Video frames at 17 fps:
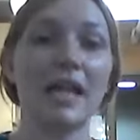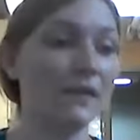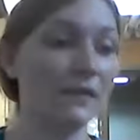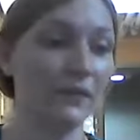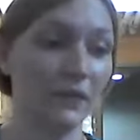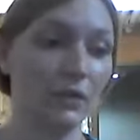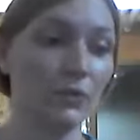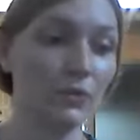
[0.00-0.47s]

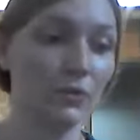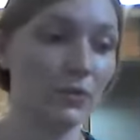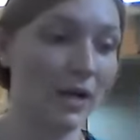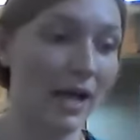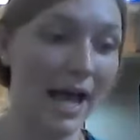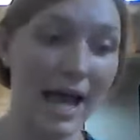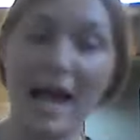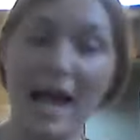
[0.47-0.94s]
if
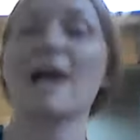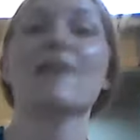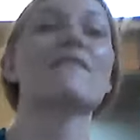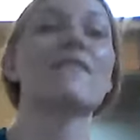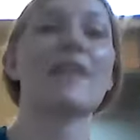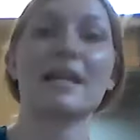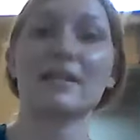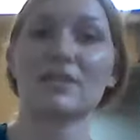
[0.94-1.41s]
you
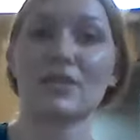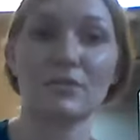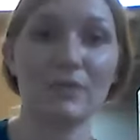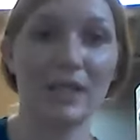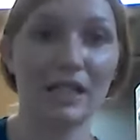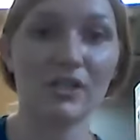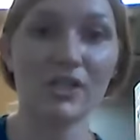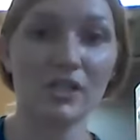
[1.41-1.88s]
have that
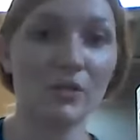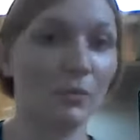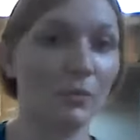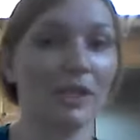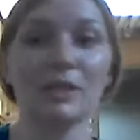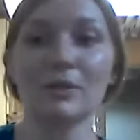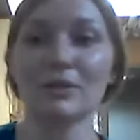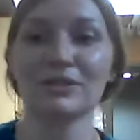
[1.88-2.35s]
donation,
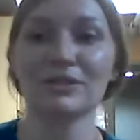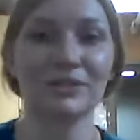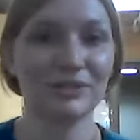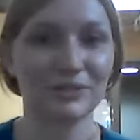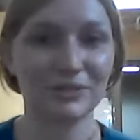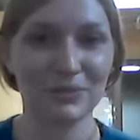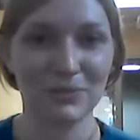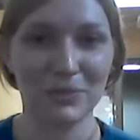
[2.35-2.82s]
we
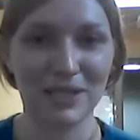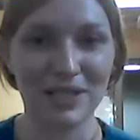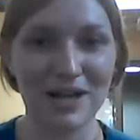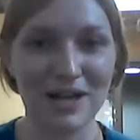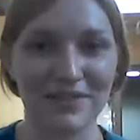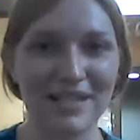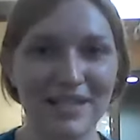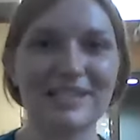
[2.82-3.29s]

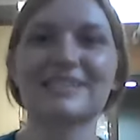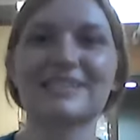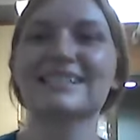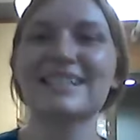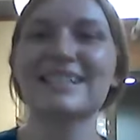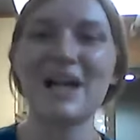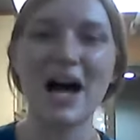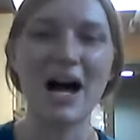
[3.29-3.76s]
love it.
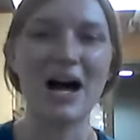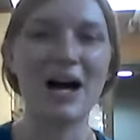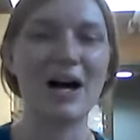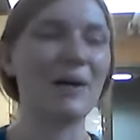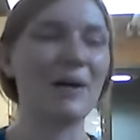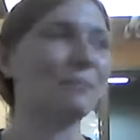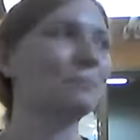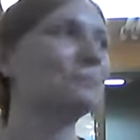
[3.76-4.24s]

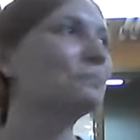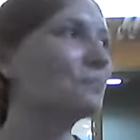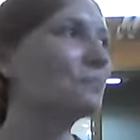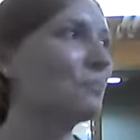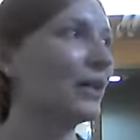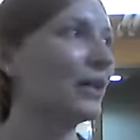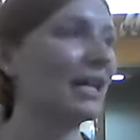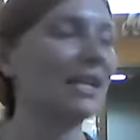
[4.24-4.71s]

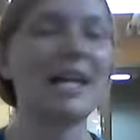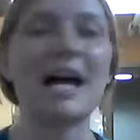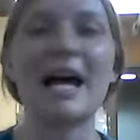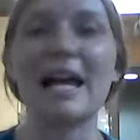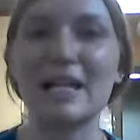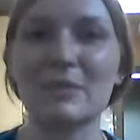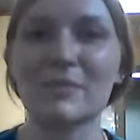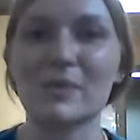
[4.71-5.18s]
But
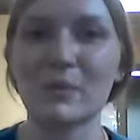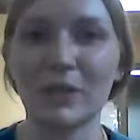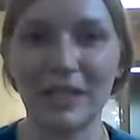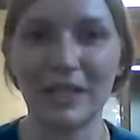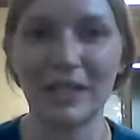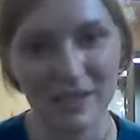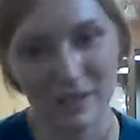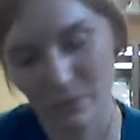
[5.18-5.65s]
items
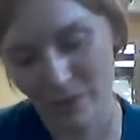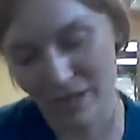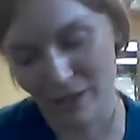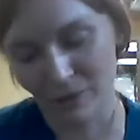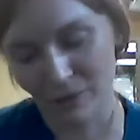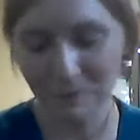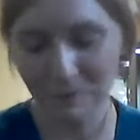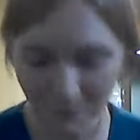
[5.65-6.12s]
work as
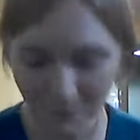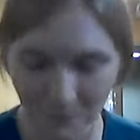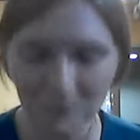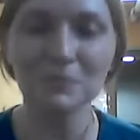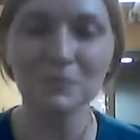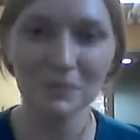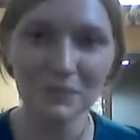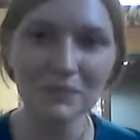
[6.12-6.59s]
well.
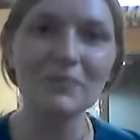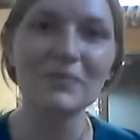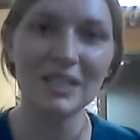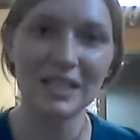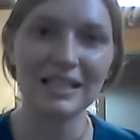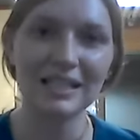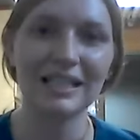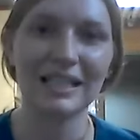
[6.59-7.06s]

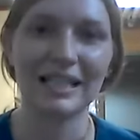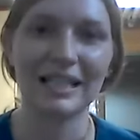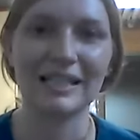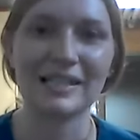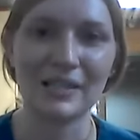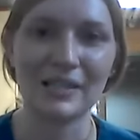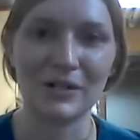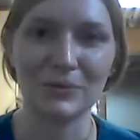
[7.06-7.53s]

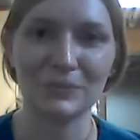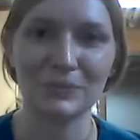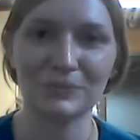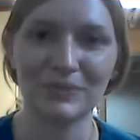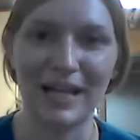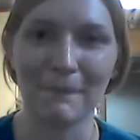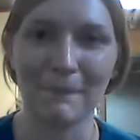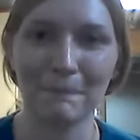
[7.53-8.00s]
And so,
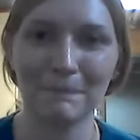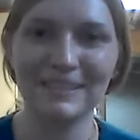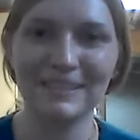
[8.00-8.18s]
yeah.